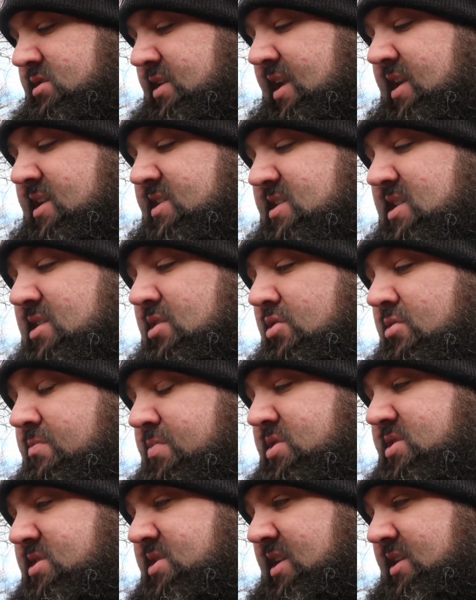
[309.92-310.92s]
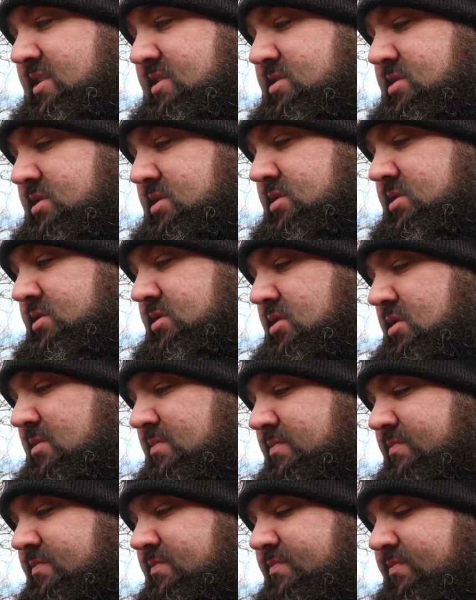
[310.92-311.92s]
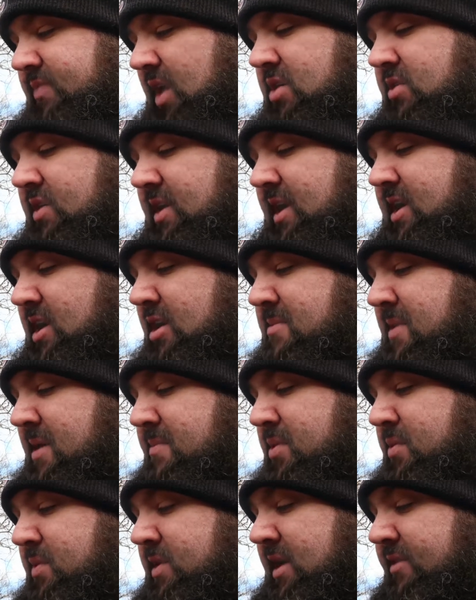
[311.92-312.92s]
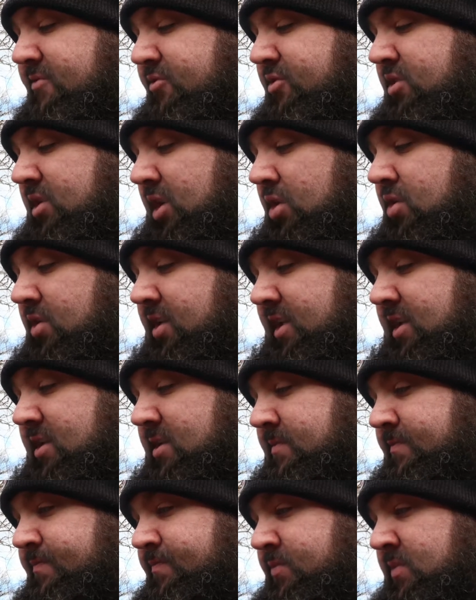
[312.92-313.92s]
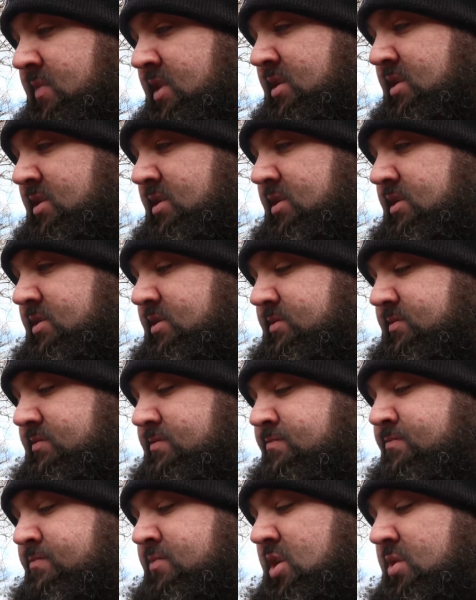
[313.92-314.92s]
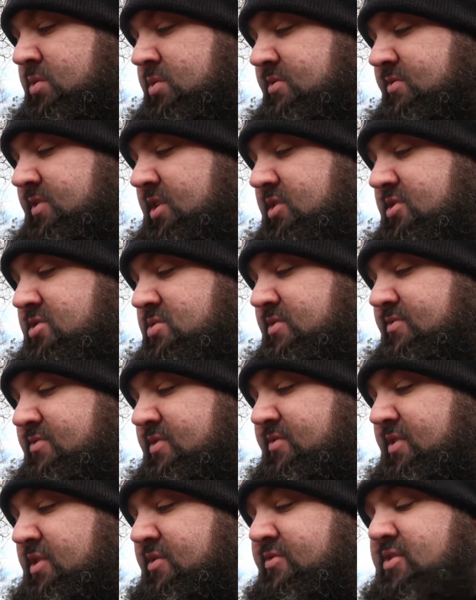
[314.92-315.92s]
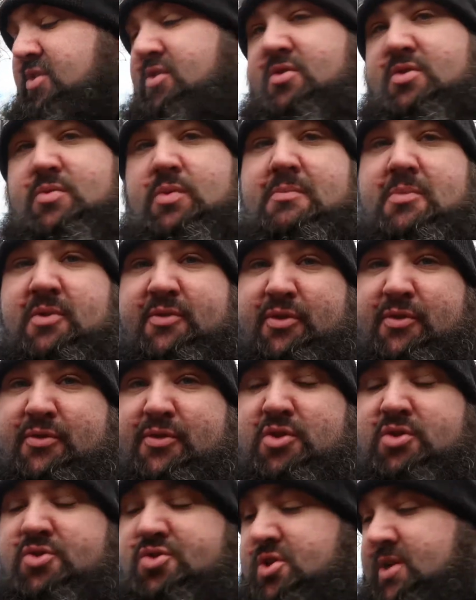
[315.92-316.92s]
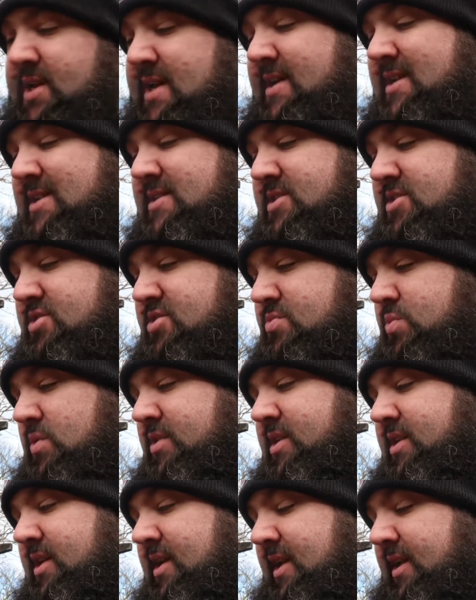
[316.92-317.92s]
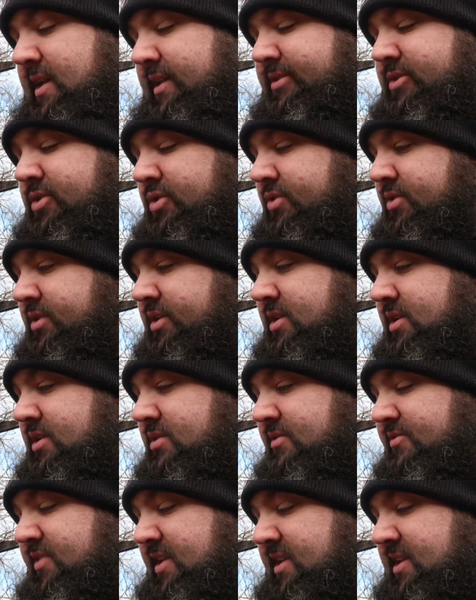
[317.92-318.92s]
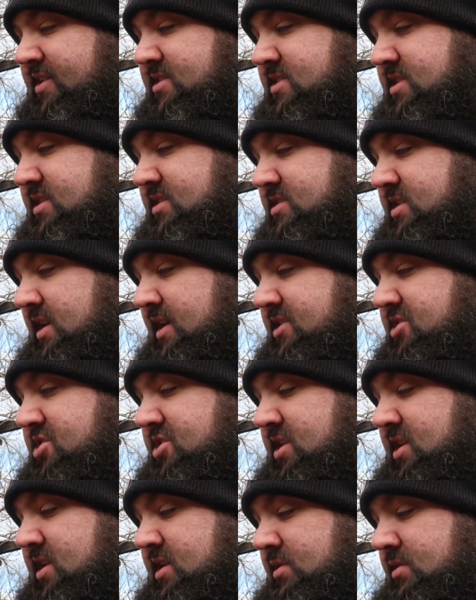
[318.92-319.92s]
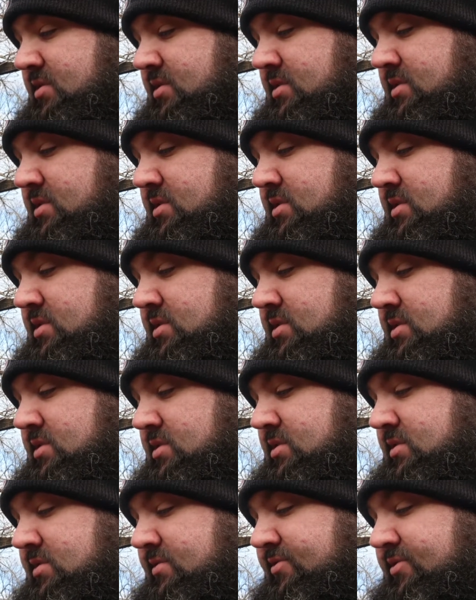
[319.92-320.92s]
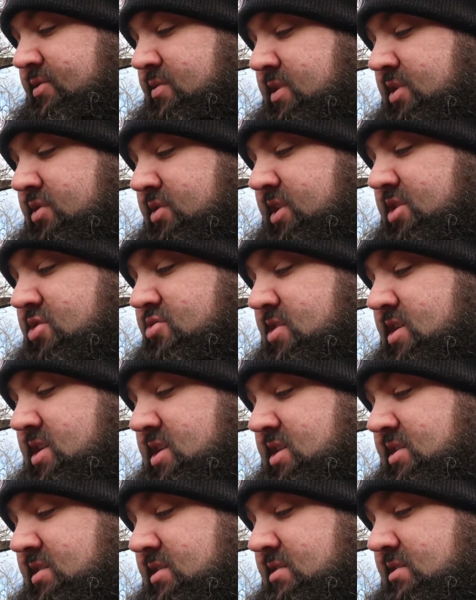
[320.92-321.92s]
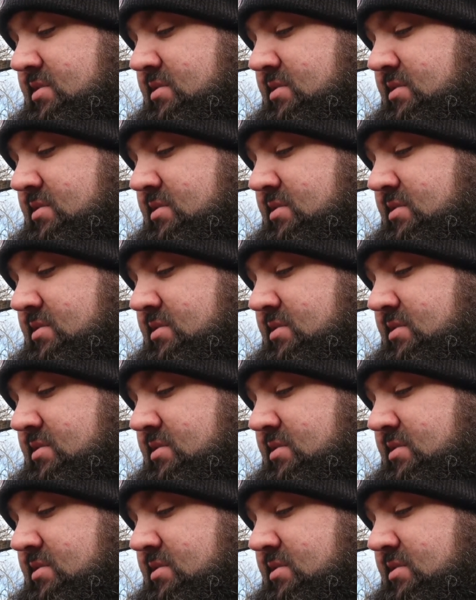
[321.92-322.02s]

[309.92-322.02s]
89% not okay I'm happy with that for a looking I would have liked to have evolved another one but for 400 candies I just wanted to get it done you know I've had it since last year for a lucky trade